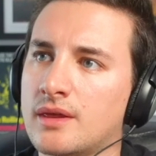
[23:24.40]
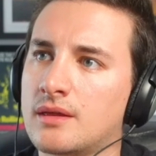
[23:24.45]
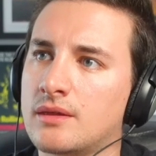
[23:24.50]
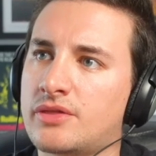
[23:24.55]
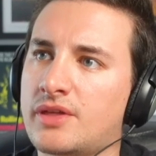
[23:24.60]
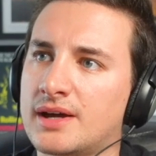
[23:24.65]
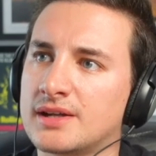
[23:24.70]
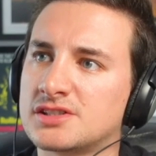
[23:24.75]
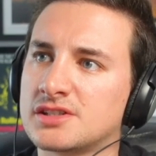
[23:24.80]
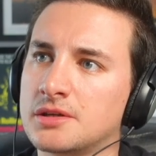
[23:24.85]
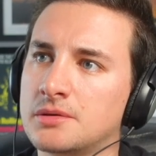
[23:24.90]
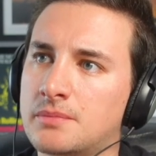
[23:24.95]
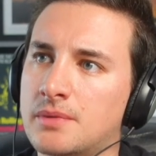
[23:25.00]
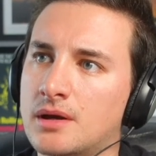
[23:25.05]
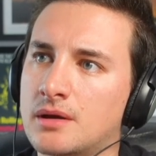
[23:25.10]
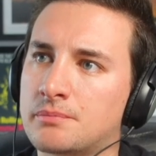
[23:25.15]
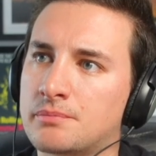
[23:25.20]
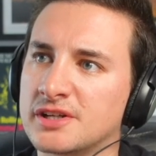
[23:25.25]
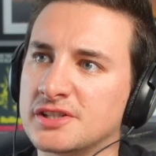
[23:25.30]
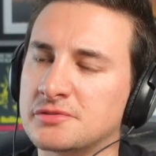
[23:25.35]
that actually
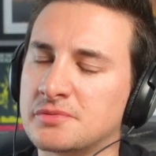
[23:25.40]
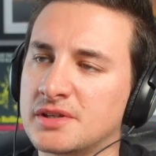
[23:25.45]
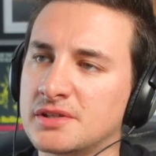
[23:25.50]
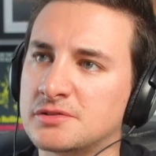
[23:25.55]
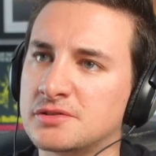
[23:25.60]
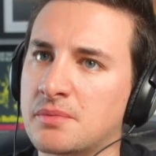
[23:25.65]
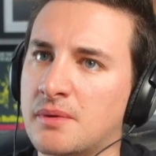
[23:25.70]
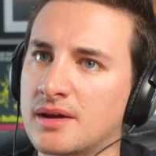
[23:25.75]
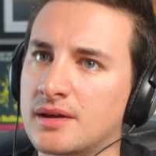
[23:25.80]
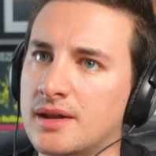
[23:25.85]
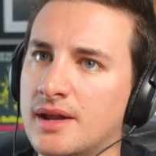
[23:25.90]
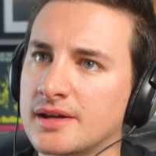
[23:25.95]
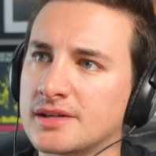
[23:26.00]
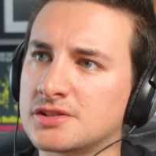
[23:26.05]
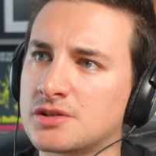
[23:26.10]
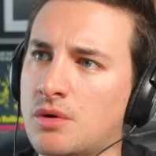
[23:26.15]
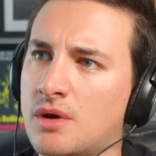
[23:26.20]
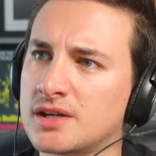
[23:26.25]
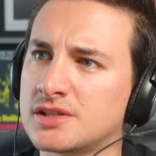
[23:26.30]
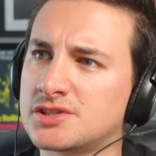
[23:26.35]
uh, brings me to my next
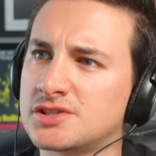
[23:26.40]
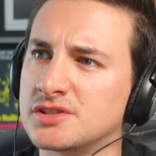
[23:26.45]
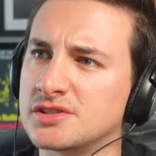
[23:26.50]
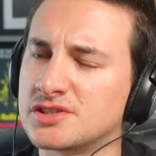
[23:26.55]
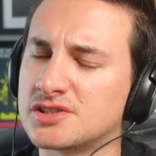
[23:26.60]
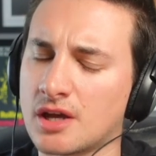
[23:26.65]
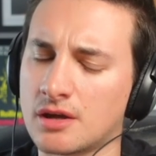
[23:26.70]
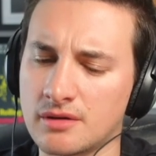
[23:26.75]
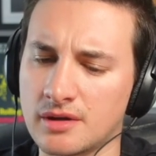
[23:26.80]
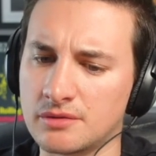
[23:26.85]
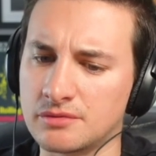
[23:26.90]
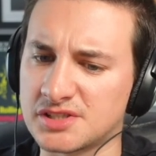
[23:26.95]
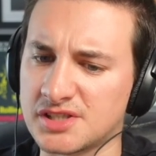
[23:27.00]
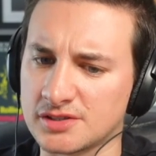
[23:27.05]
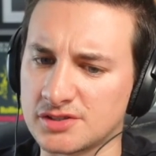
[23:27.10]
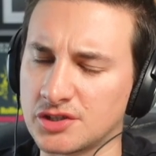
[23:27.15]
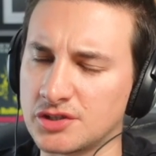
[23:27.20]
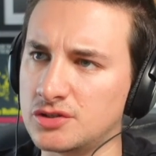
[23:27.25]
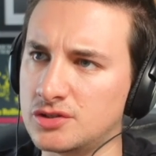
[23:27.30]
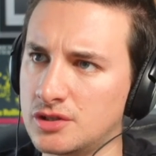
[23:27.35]
question. So it was
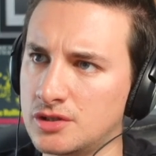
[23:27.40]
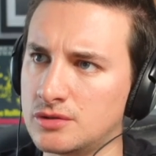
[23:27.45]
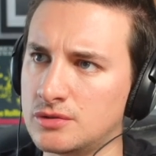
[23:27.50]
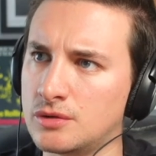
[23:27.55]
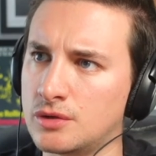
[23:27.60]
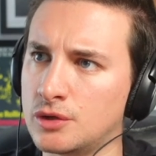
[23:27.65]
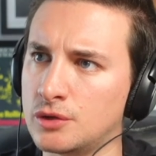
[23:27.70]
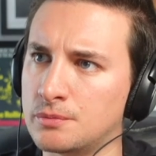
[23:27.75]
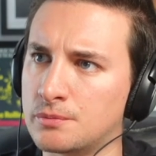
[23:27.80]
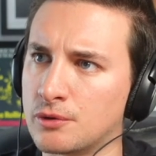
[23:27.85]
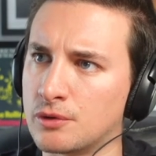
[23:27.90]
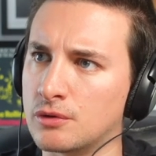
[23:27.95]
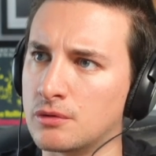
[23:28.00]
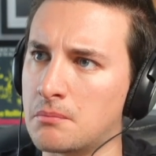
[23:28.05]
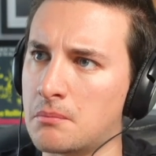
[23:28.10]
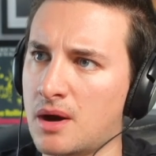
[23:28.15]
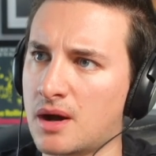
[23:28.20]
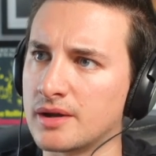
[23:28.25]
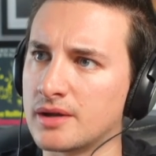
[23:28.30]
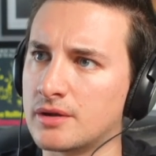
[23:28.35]
actually you who brought
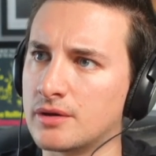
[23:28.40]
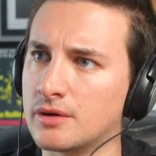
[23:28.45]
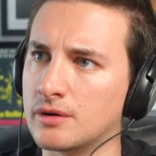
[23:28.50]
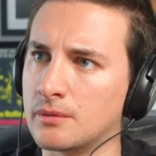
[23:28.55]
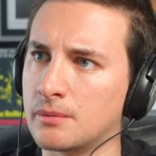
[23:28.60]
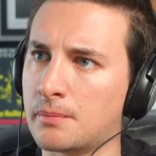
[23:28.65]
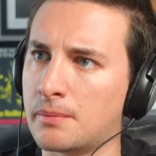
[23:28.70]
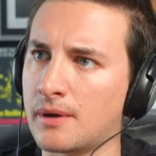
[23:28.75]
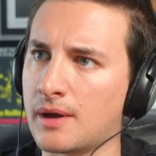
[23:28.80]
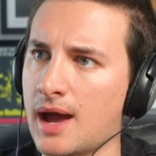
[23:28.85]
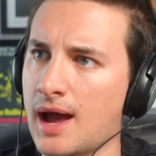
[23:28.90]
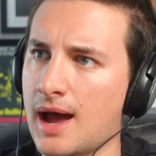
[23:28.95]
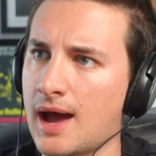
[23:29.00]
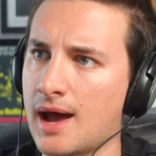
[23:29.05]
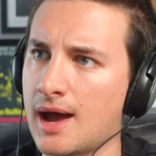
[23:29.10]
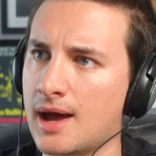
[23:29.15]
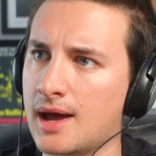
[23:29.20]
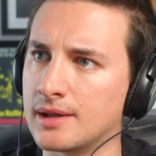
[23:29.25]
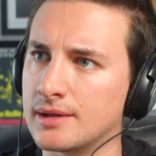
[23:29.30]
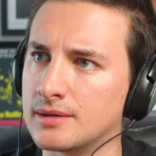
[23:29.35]
Mike up,
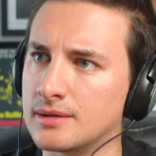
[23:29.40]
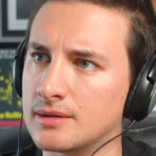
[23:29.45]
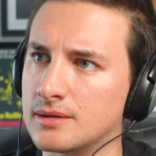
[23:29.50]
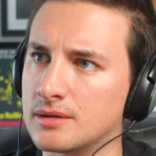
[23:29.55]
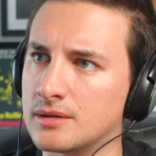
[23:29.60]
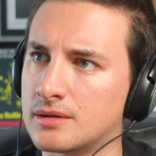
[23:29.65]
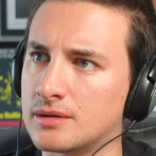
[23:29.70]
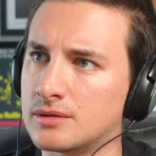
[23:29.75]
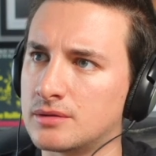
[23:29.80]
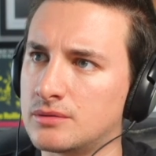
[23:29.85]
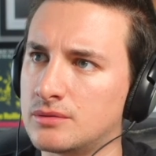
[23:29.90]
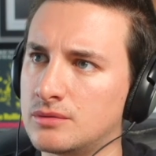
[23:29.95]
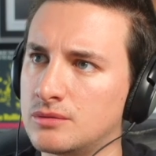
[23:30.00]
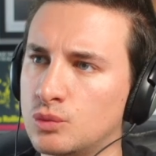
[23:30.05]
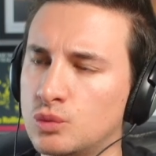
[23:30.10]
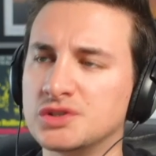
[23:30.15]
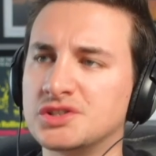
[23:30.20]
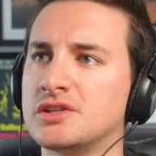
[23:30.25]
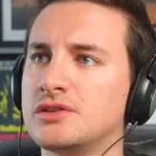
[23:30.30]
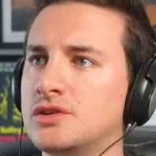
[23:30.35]
and
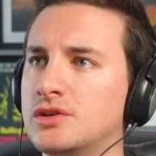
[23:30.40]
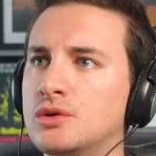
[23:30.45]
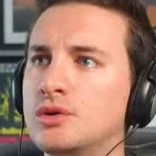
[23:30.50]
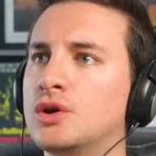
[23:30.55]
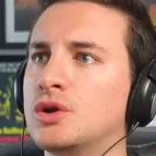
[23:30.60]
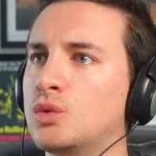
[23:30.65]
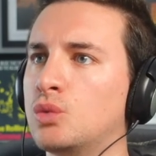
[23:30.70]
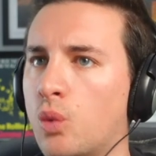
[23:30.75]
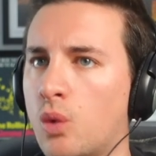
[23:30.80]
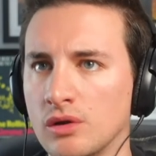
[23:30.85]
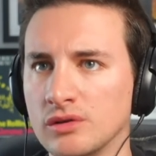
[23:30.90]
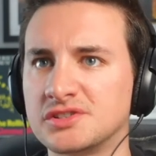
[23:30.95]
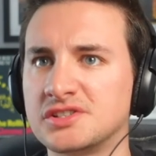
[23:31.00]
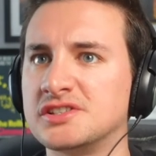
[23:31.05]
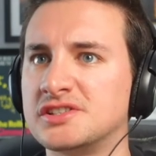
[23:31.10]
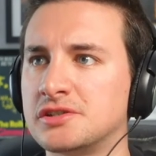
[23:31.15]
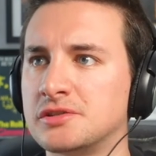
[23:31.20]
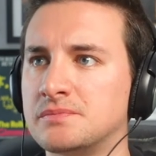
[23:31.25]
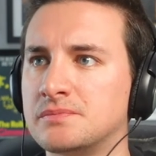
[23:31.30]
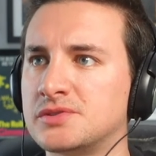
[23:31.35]
was it you who
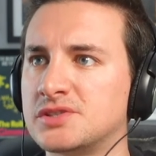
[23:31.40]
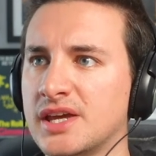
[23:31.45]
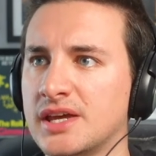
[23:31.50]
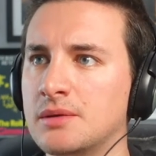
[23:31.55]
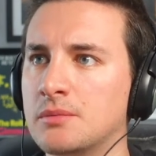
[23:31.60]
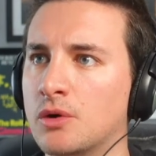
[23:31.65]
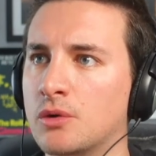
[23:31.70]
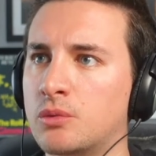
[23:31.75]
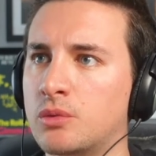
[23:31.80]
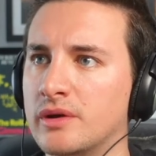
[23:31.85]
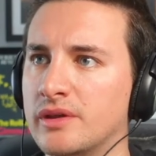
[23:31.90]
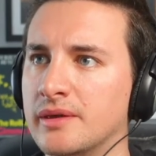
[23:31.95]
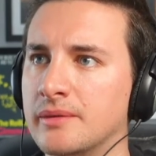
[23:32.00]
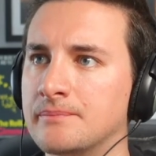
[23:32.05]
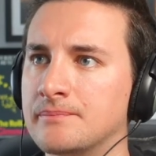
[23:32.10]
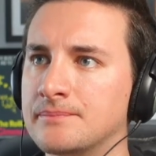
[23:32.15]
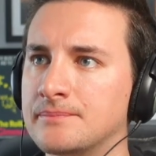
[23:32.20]
wanted to team up with him?